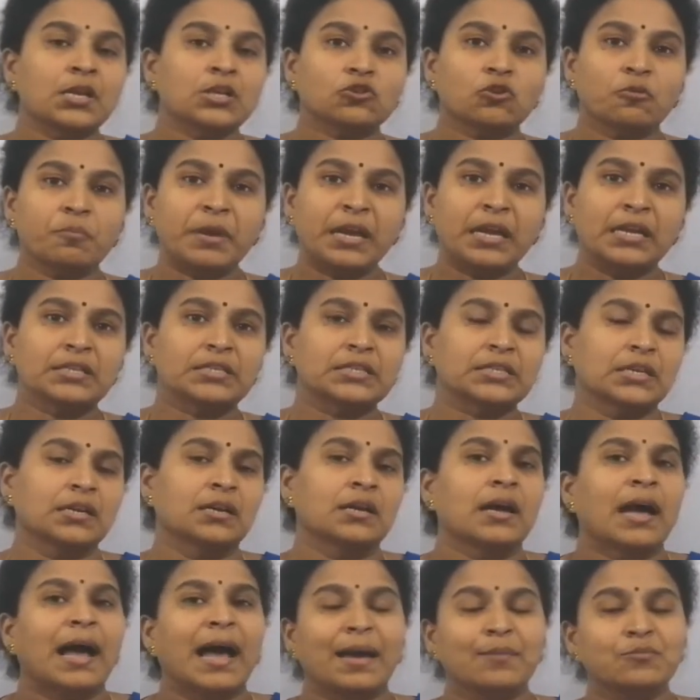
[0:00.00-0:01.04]
So means
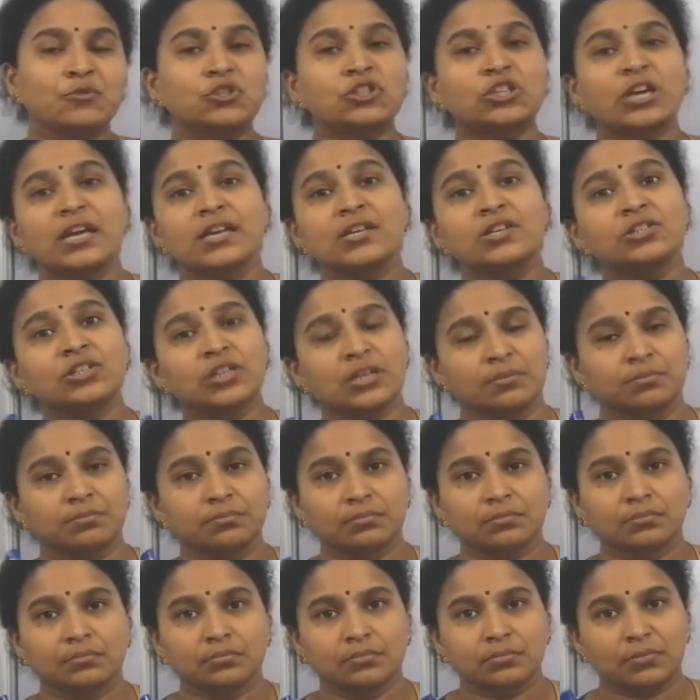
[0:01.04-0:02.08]
I'm changing,
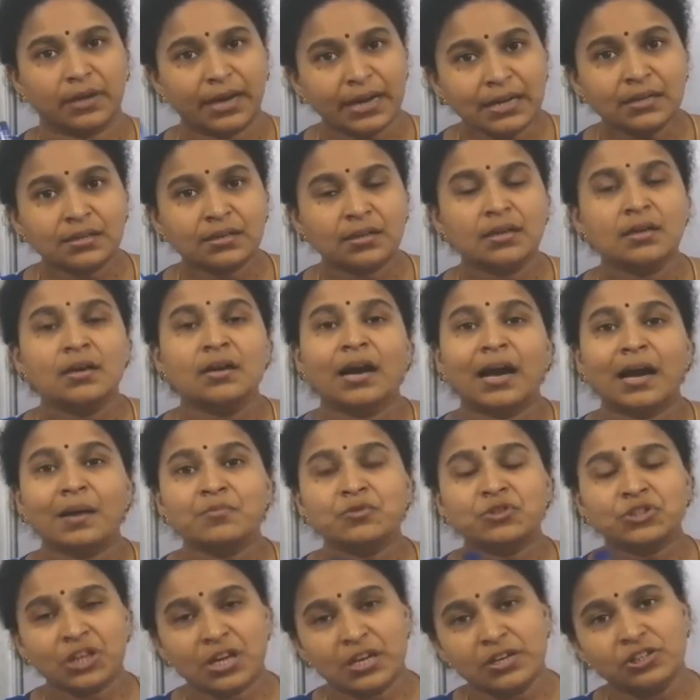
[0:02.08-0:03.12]
right?
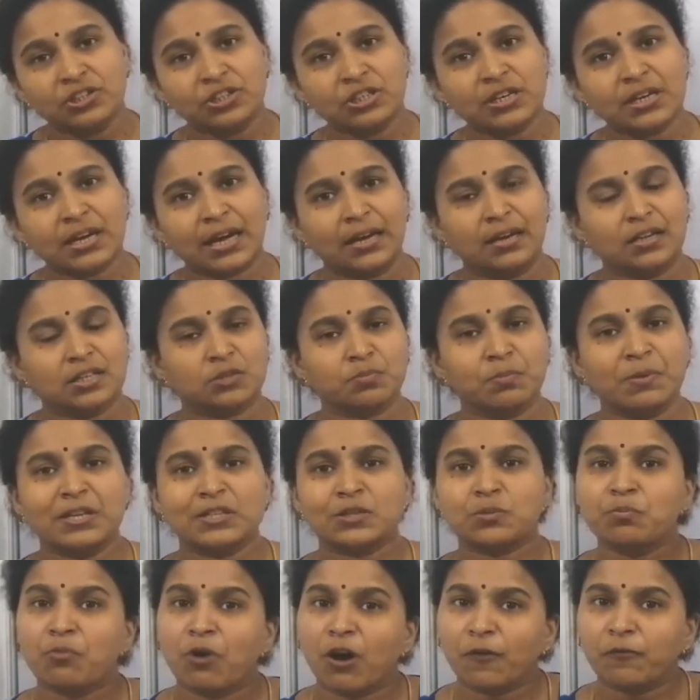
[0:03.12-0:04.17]
I'm changing colors,
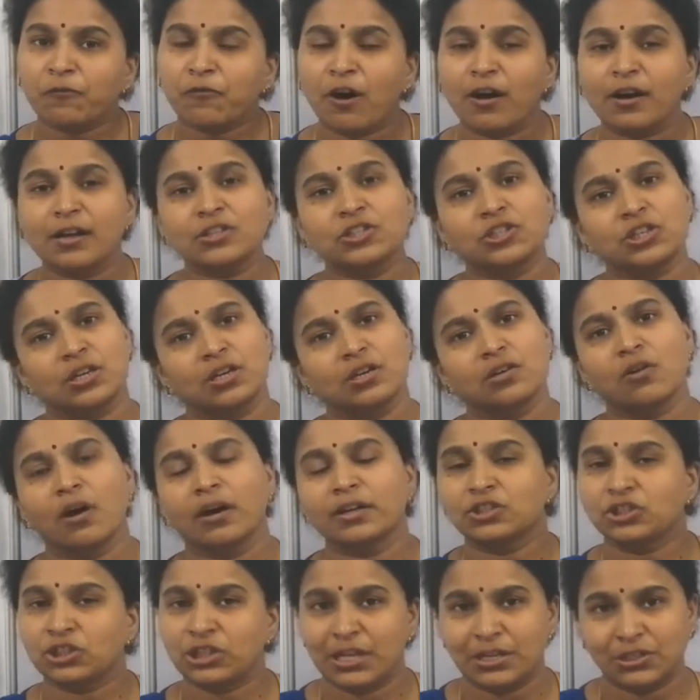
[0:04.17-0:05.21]
means morphology
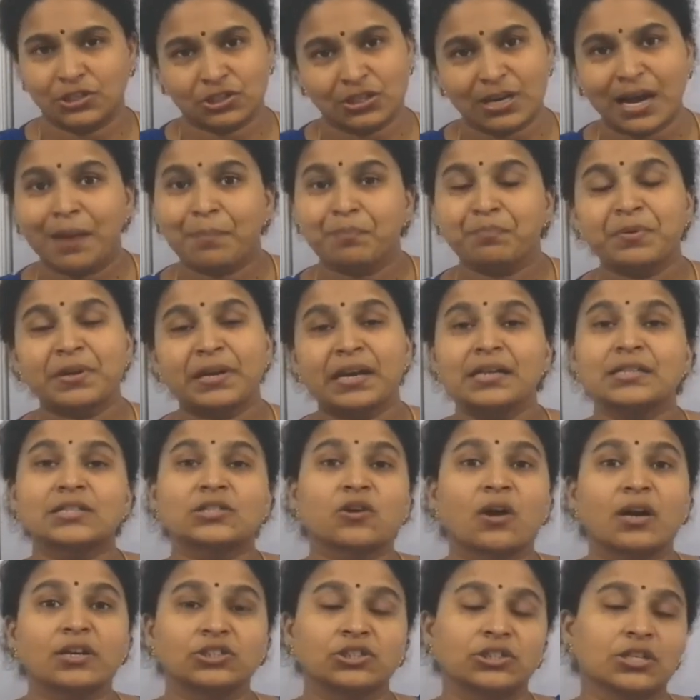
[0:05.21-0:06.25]
got changed, appearance
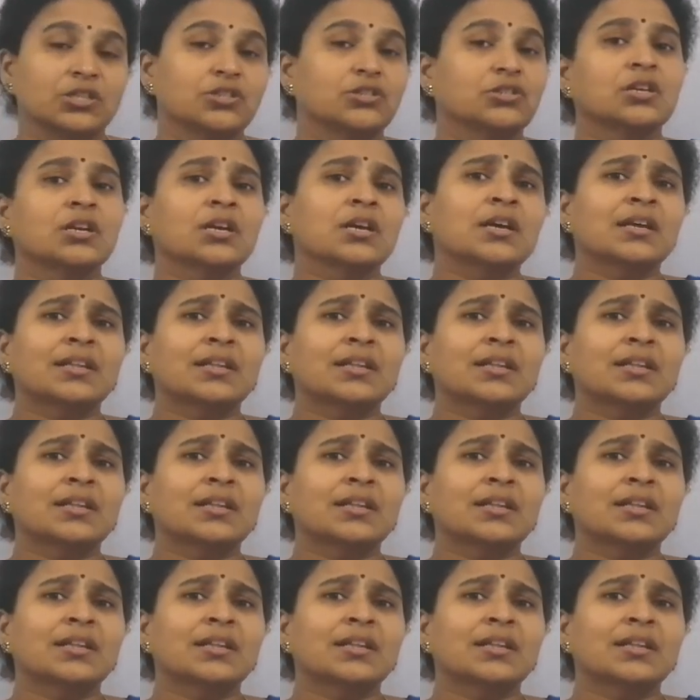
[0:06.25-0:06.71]
got changed.